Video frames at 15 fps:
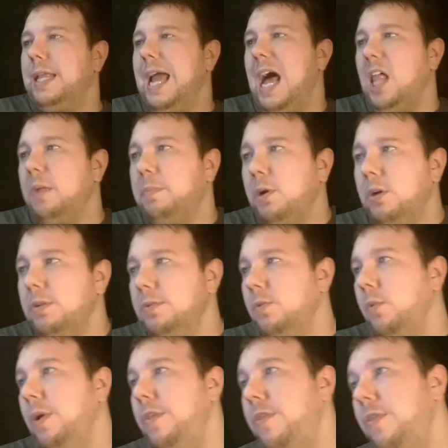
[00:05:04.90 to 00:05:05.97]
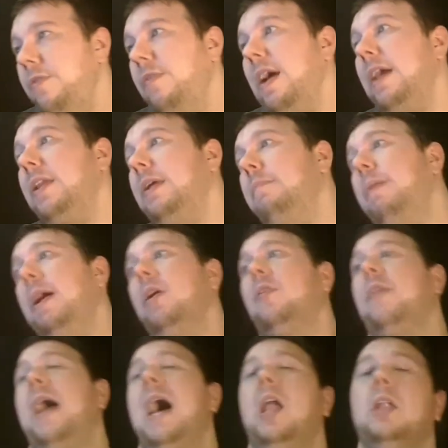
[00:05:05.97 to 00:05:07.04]
at the Halliburton with Vlad the
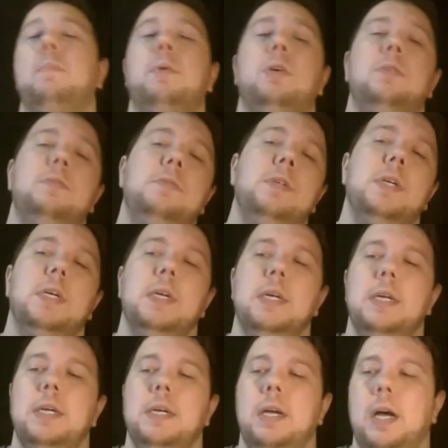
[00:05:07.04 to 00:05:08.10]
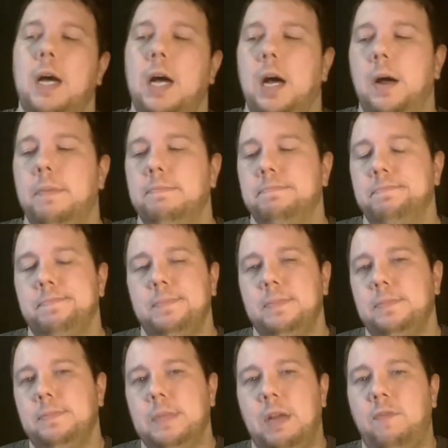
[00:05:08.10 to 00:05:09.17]
Impaler. The Halliburton,
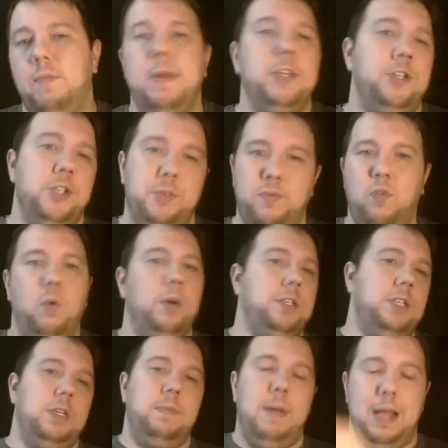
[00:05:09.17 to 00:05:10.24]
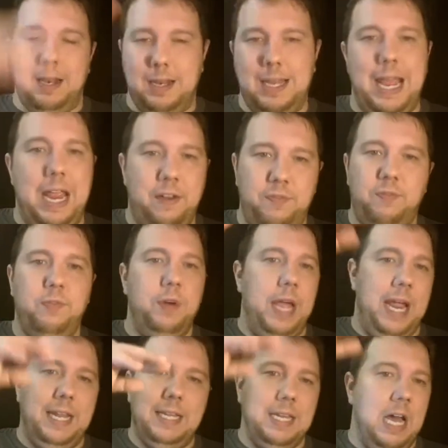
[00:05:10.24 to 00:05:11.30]
I've mentioned this before. It's about an
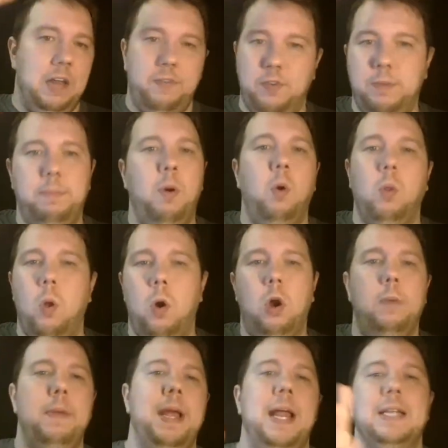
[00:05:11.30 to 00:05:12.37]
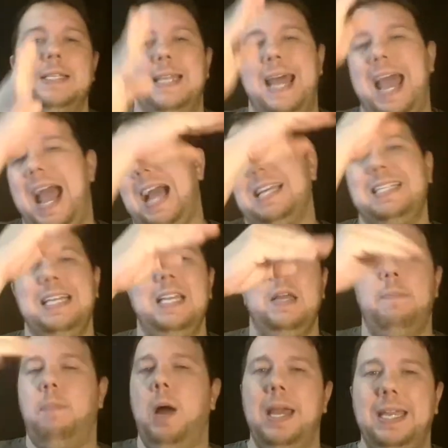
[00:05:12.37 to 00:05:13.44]
8 to 9 foot pole arm. It has an axe end,
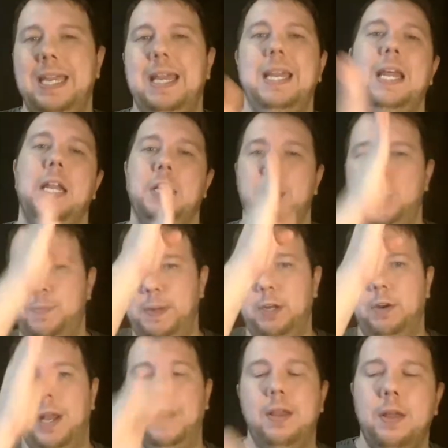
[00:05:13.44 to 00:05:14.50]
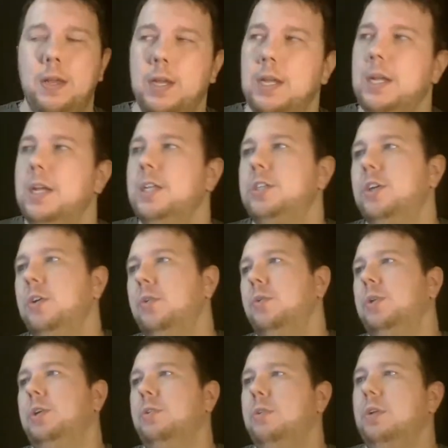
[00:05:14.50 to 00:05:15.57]
a pike end, and a spear end. So
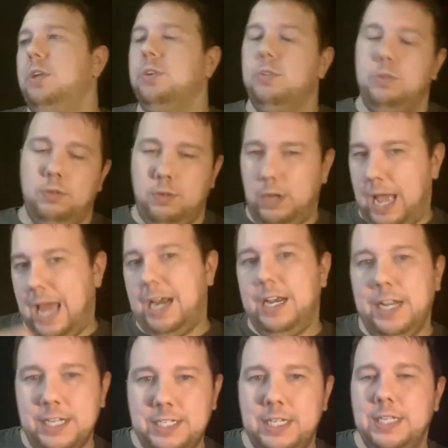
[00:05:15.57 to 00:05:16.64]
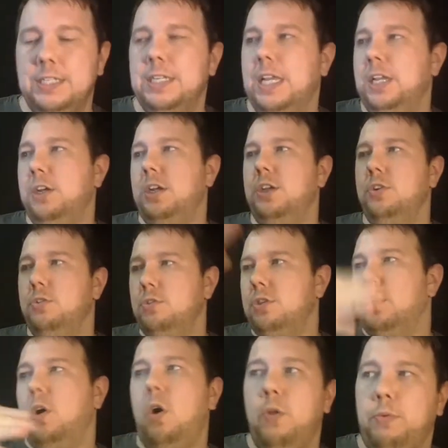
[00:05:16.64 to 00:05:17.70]
you're at a distance, and you can use
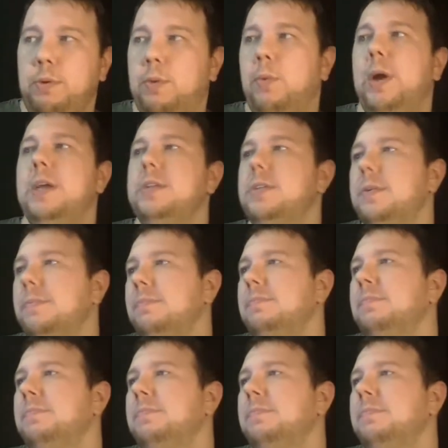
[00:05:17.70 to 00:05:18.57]
it all three ways.